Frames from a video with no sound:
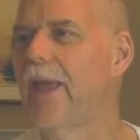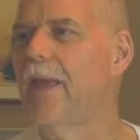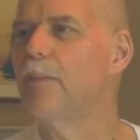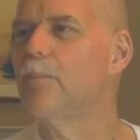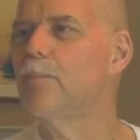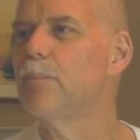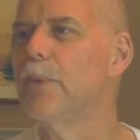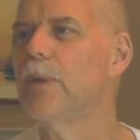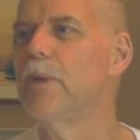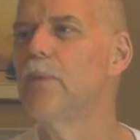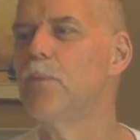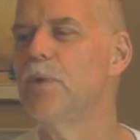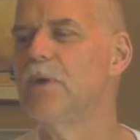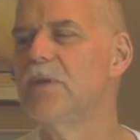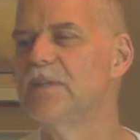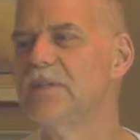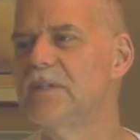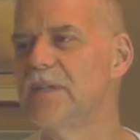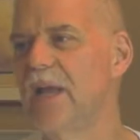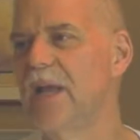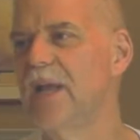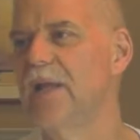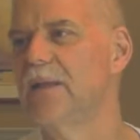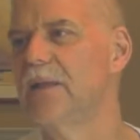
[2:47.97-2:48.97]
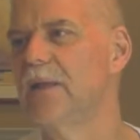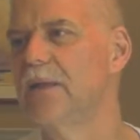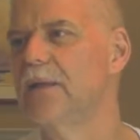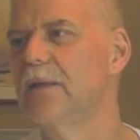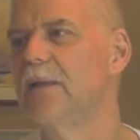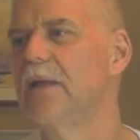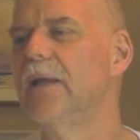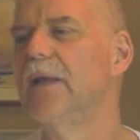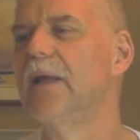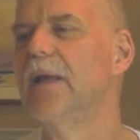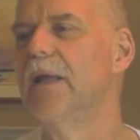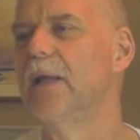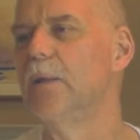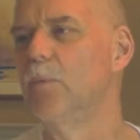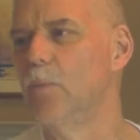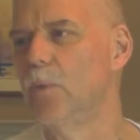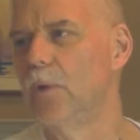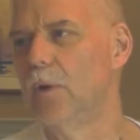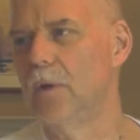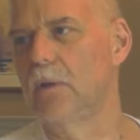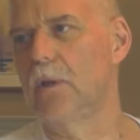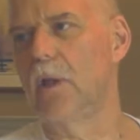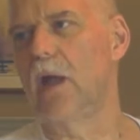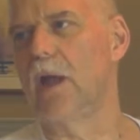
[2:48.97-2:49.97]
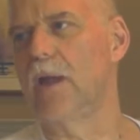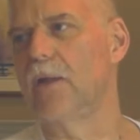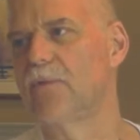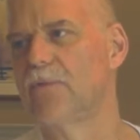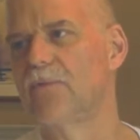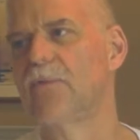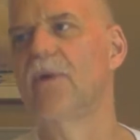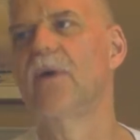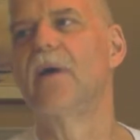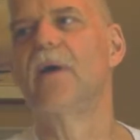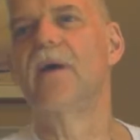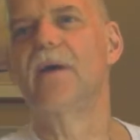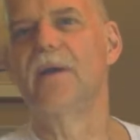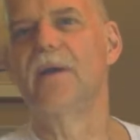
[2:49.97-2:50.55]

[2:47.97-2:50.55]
can't be resanded in real life.